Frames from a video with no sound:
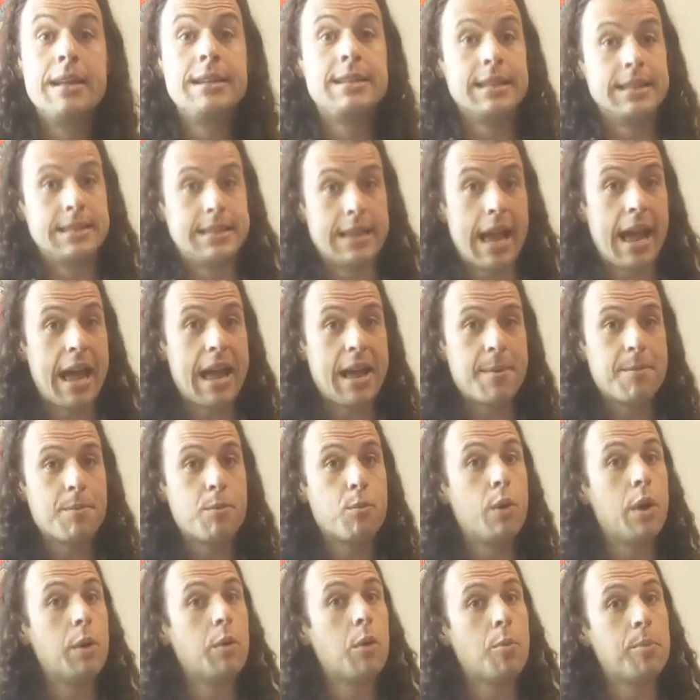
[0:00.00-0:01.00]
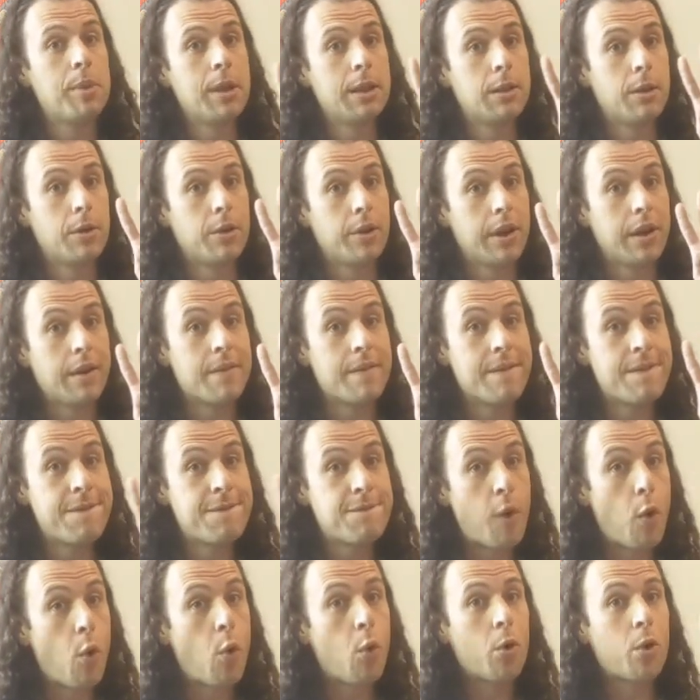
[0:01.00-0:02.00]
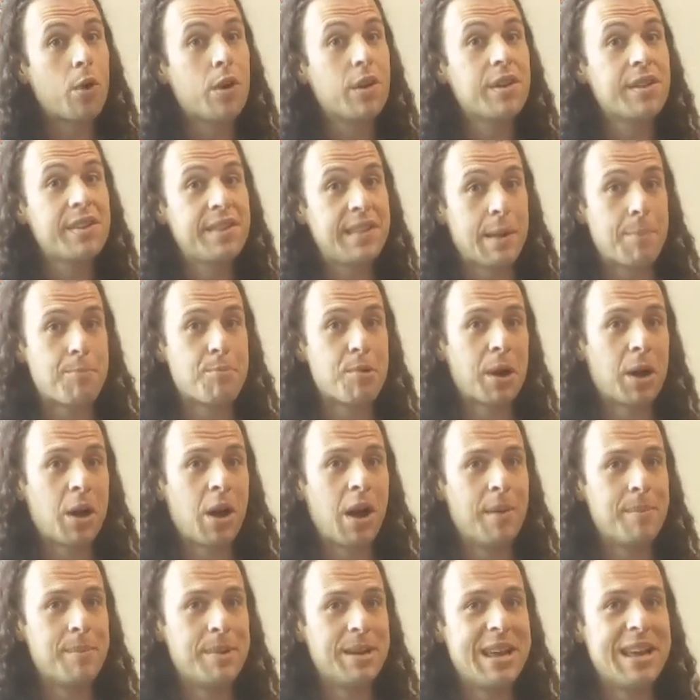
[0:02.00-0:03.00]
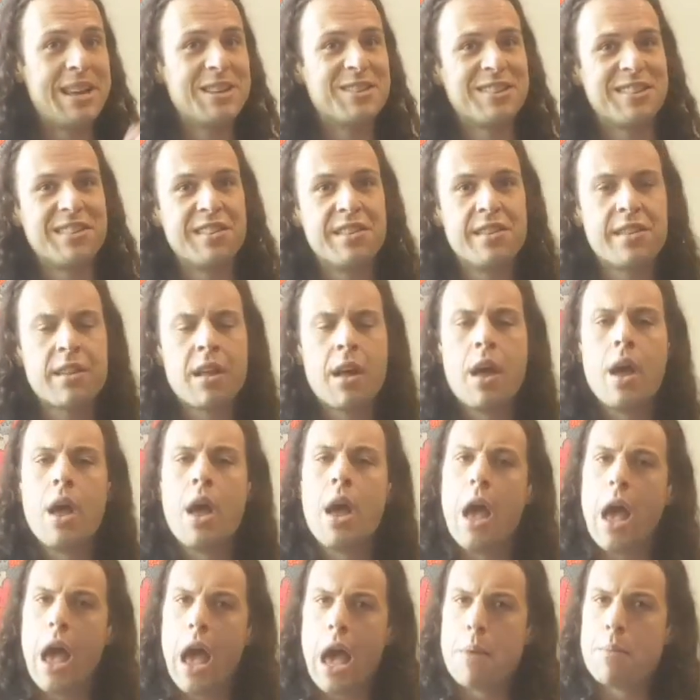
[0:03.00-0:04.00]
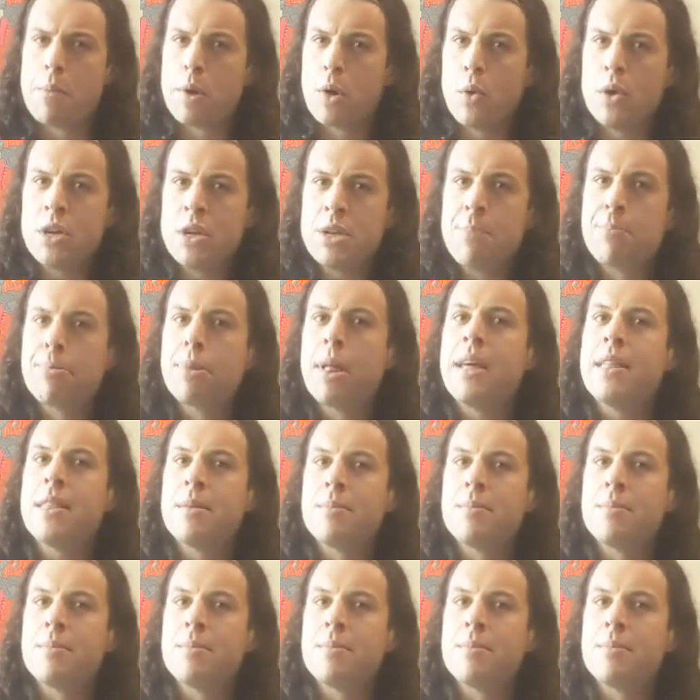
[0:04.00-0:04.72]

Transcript: Today, we will be learning four separate combinations, and we're going to play